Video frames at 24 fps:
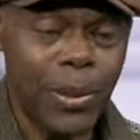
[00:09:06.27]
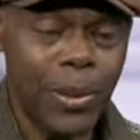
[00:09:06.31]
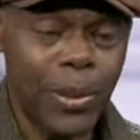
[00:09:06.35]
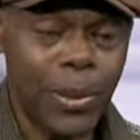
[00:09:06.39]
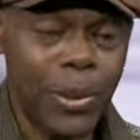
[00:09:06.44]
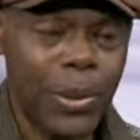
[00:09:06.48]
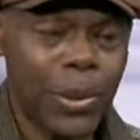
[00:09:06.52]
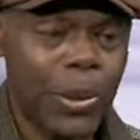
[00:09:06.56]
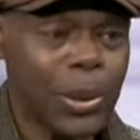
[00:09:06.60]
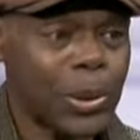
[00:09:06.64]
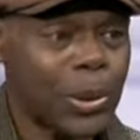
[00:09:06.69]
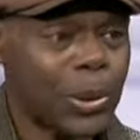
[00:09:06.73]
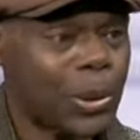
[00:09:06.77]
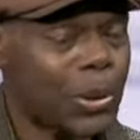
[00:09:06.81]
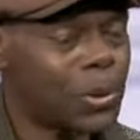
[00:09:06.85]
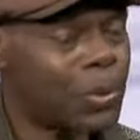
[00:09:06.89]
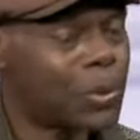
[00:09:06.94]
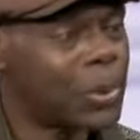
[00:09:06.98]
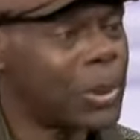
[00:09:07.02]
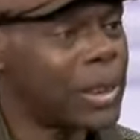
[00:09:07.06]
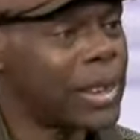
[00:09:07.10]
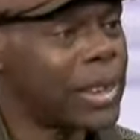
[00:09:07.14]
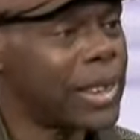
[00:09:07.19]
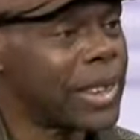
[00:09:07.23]
roads
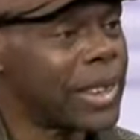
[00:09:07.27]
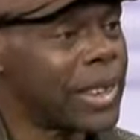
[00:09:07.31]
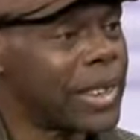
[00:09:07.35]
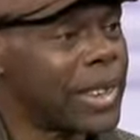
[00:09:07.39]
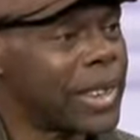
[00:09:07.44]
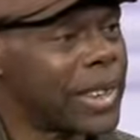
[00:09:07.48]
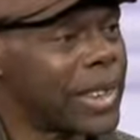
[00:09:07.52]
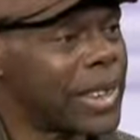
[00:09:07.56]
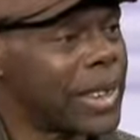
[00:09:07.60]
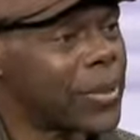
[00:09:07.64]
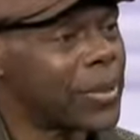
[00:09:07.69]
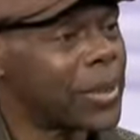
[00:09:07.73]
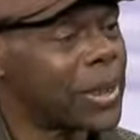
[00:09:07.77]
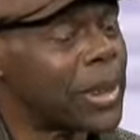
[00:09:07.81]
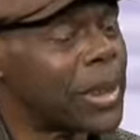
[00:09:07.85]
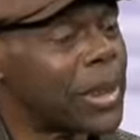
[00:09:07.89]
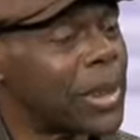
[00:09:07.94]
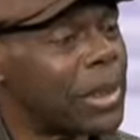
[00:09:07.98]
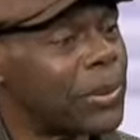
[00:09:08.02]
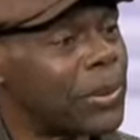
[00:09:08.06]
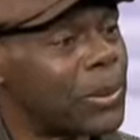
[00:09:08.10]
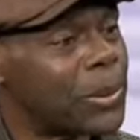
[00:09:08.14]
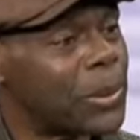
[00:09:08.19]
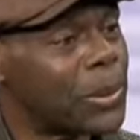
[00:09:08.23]
or bridges and
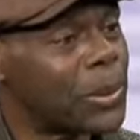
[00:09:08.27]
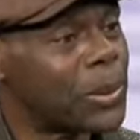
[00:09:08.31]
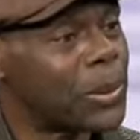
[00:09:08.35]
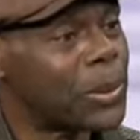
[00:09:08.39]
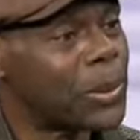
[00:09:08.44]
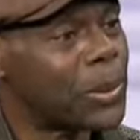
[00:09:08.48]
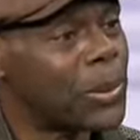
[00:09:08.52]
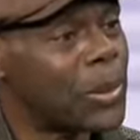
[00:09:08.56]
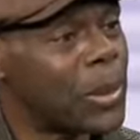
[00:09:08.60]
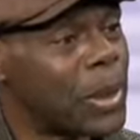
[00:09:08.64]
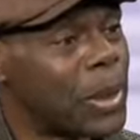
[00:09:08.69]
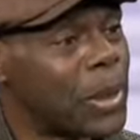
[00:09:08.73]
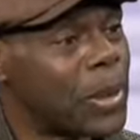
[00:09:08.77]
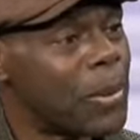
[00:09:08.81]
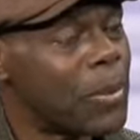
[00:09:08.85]
what have you,